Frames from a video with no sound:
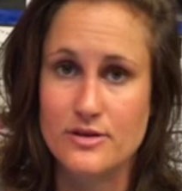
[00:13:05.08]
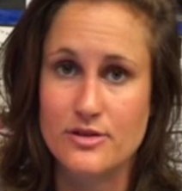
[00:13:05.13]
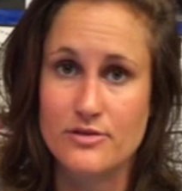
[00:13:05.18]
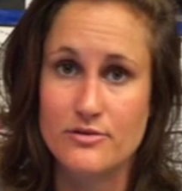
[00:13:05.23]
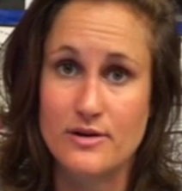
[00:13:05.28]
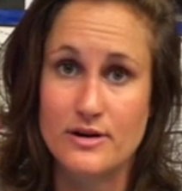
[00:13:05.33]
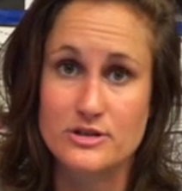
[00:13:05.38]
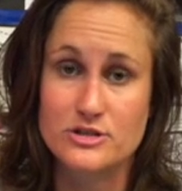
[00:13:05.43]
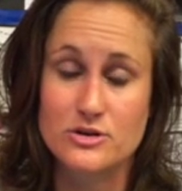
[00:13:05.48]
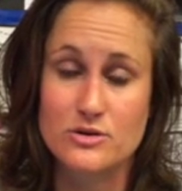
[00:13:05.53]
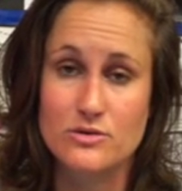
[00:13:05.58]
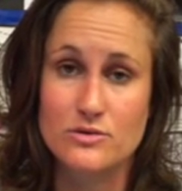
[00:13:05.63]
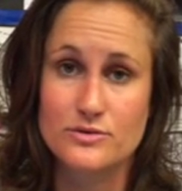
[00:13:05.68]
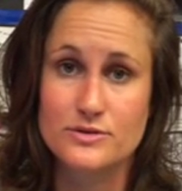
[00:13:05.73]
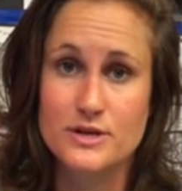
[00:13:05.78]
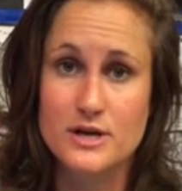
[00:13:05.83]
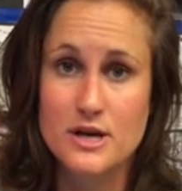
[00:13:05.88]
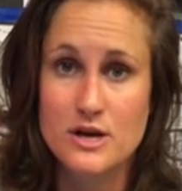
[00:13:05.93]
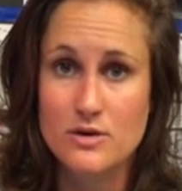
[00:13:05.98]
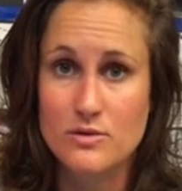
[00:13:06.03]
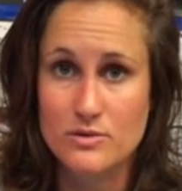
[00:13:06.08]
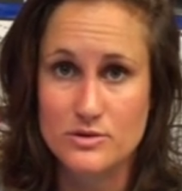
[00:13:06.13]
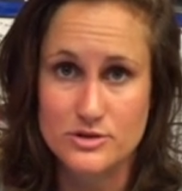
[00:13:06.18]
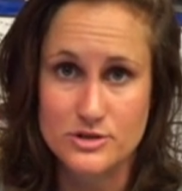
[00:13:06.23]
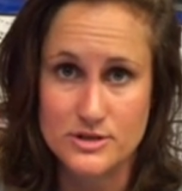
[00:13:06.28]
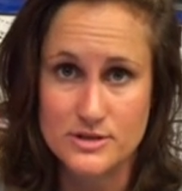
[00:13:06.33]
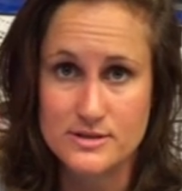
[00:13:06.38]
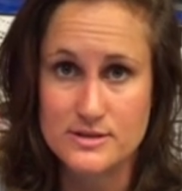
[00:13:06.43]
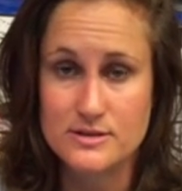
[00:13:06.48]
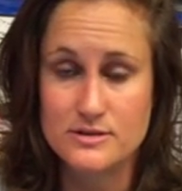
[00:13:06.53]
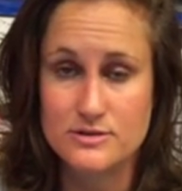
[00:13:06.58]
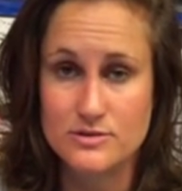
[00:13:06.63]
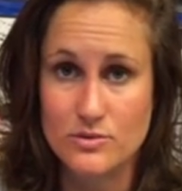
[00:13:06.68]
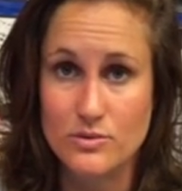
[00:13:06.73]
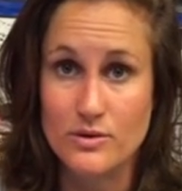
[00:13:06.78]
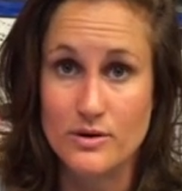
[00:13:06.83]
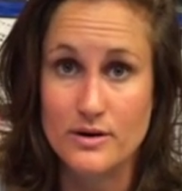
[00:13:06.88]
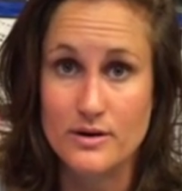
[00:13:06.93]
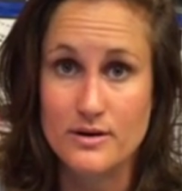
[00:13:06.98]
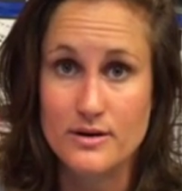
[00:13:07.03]
the threshold, which is the
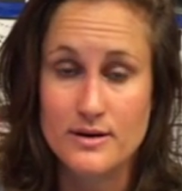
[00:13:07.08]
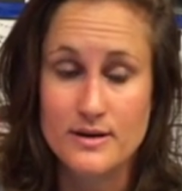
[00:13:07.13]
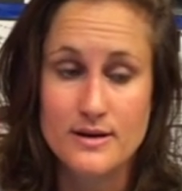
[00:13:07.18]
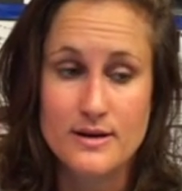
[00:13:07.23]
door.